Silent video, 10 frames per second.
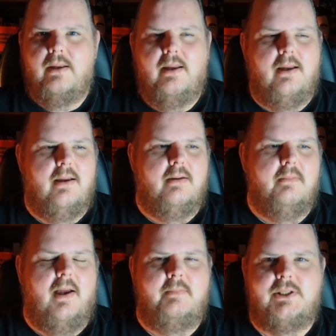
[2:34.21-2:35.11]
Um,
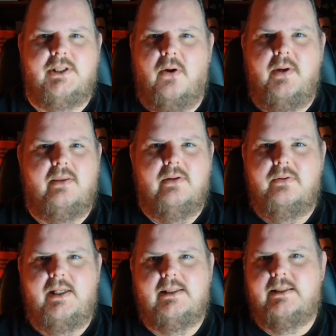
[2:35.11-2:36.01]
I'm just going through
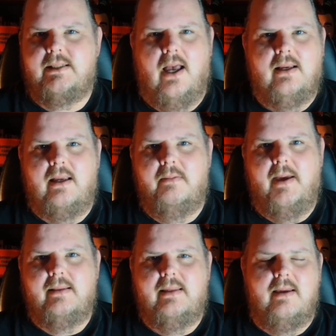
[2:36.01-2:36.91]
these and talking
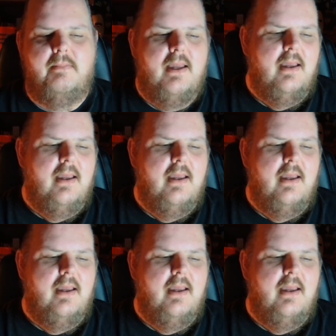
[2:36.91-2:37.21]
about them